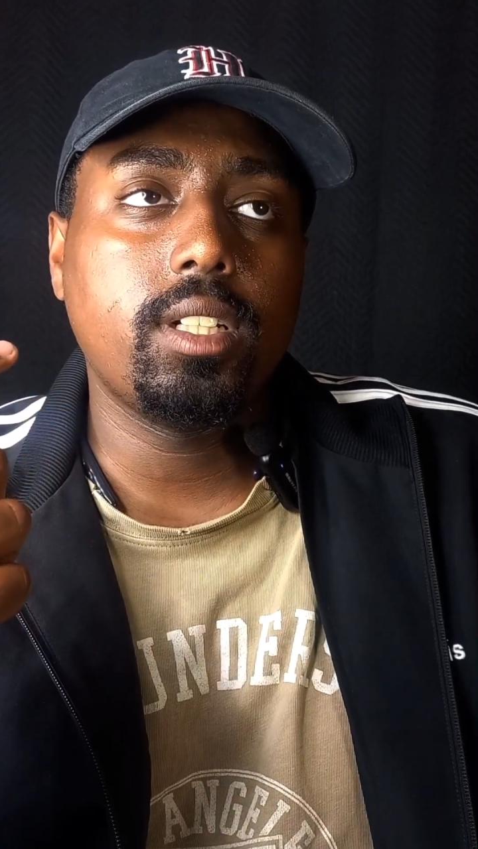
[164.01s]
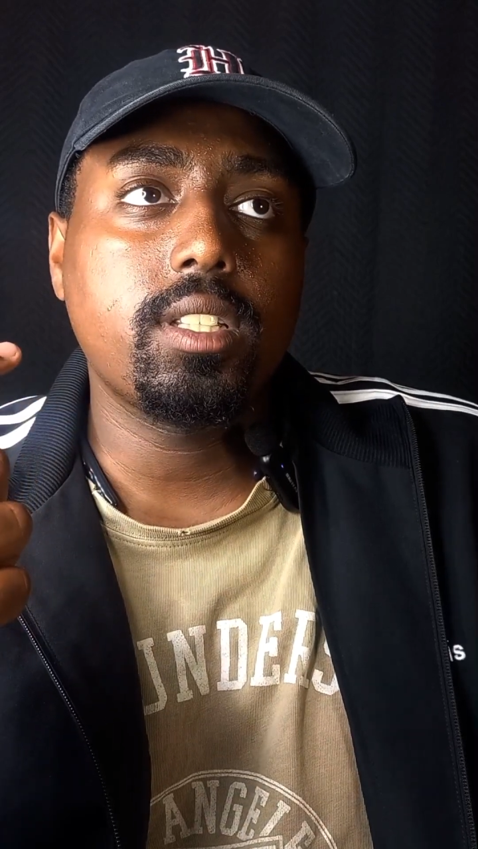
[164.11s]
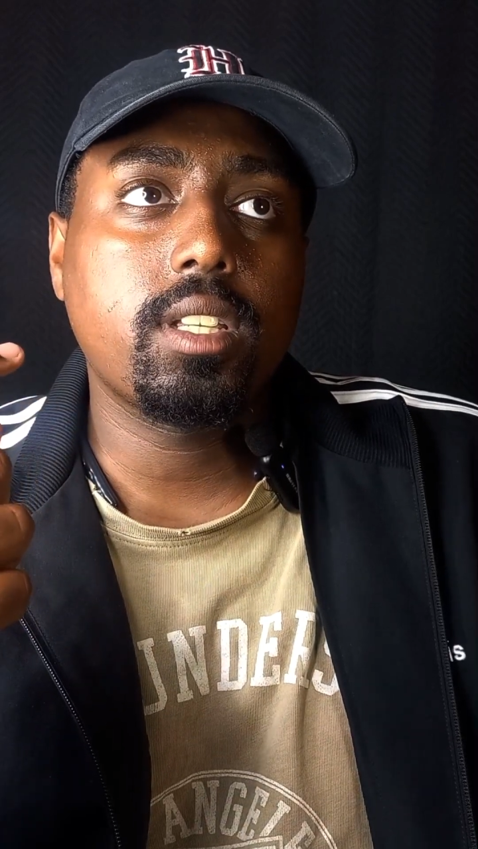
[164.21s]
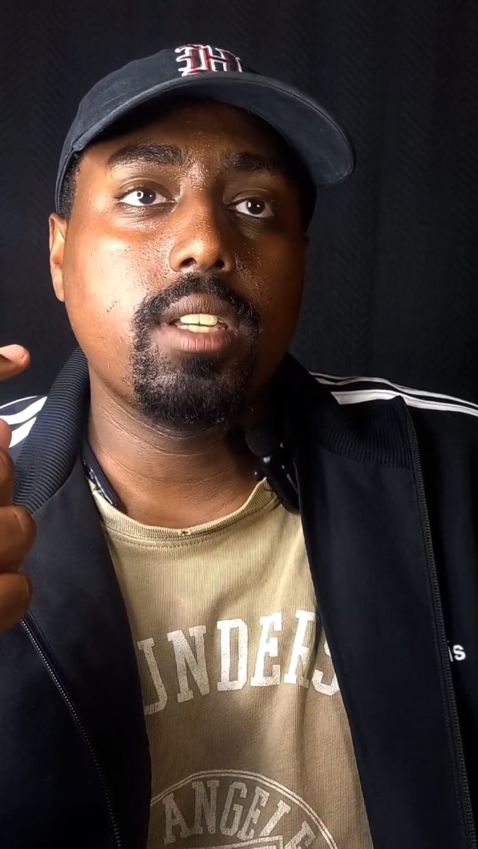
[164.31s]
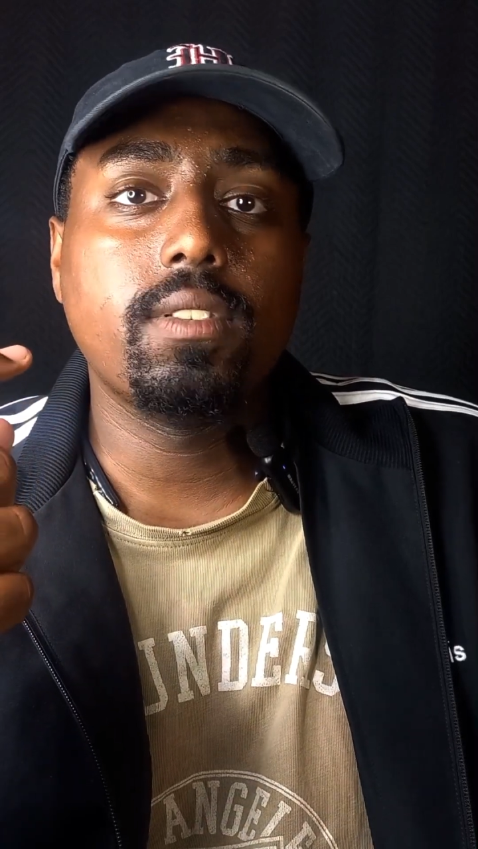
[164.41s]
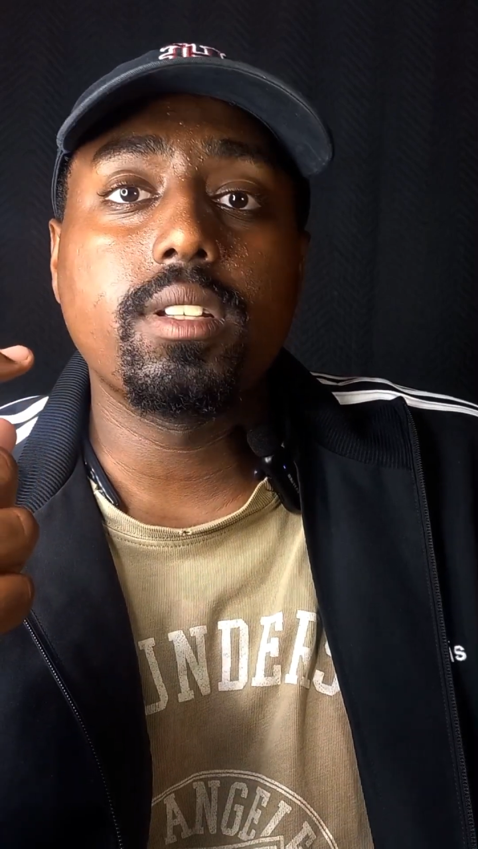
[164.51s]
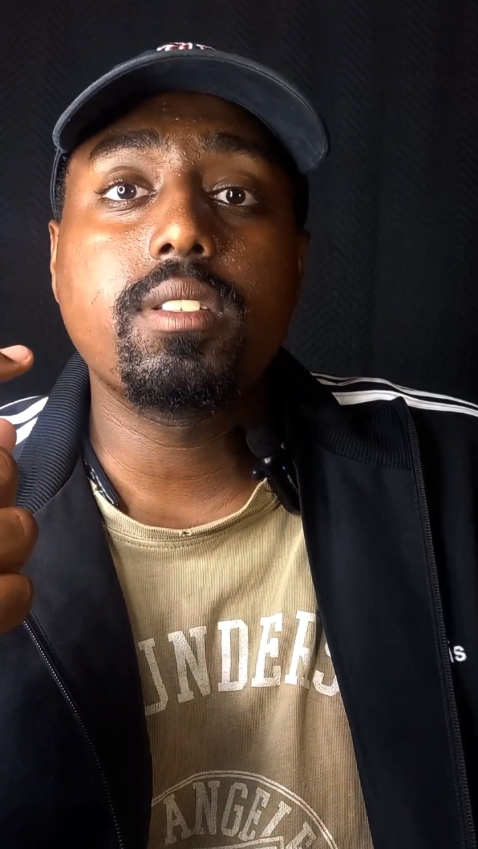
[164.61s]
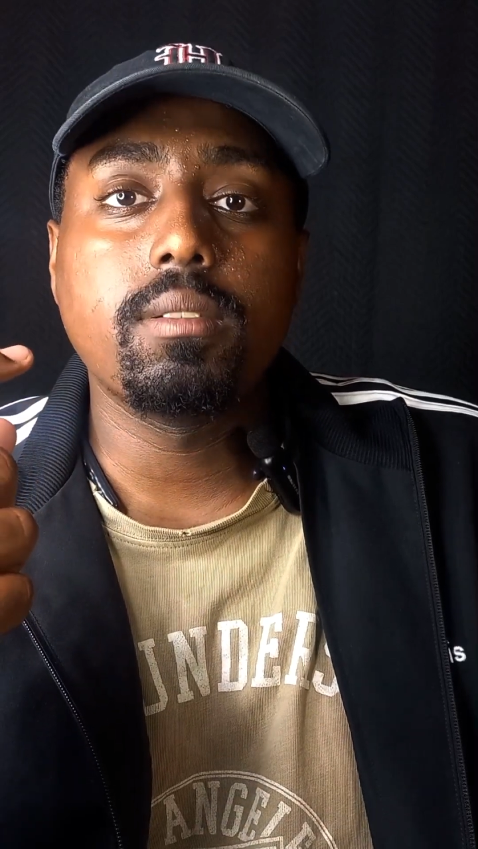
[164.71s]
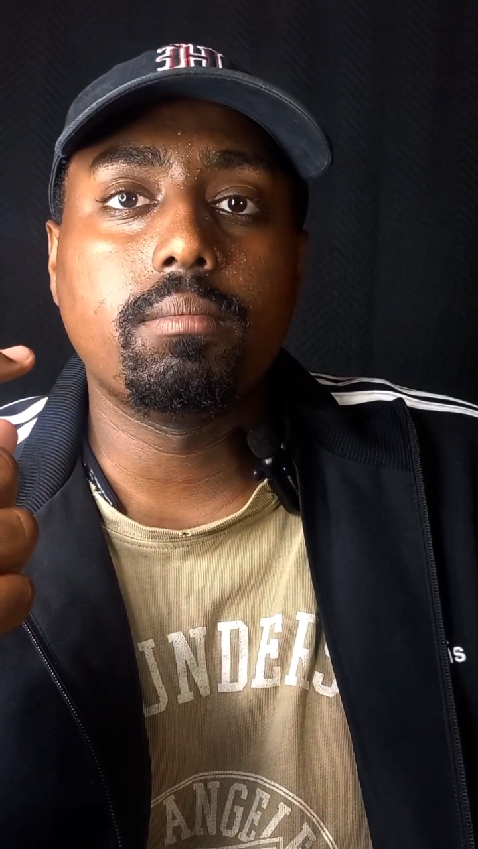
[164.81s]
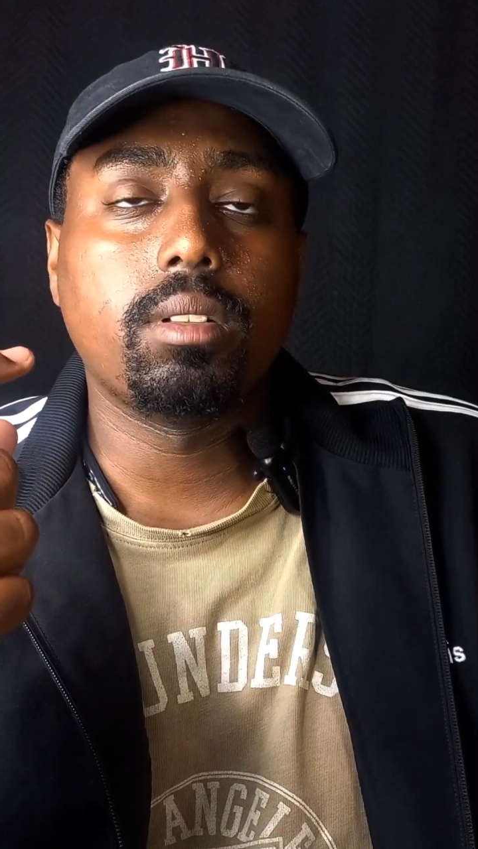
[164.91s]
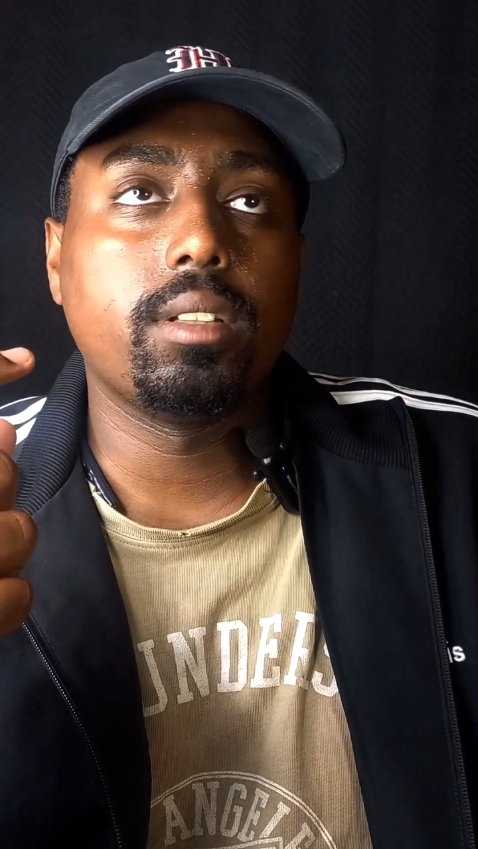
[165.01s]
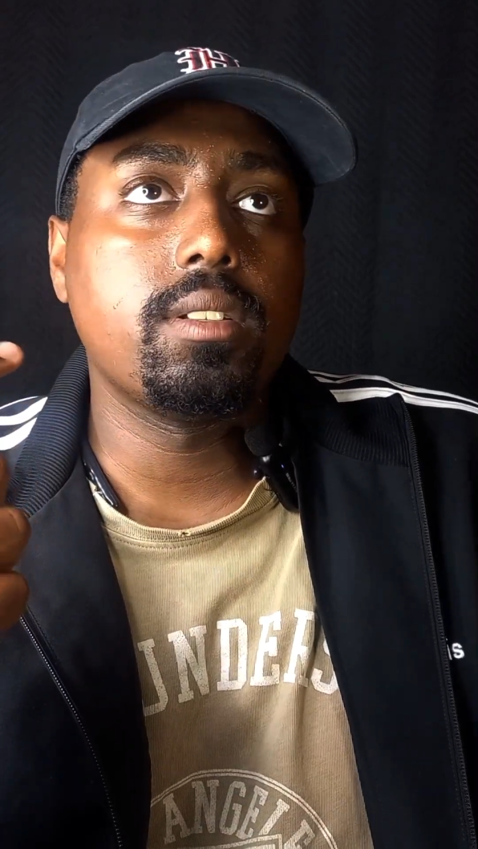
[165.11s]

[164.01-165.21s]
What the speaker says: Let's give it a symbol.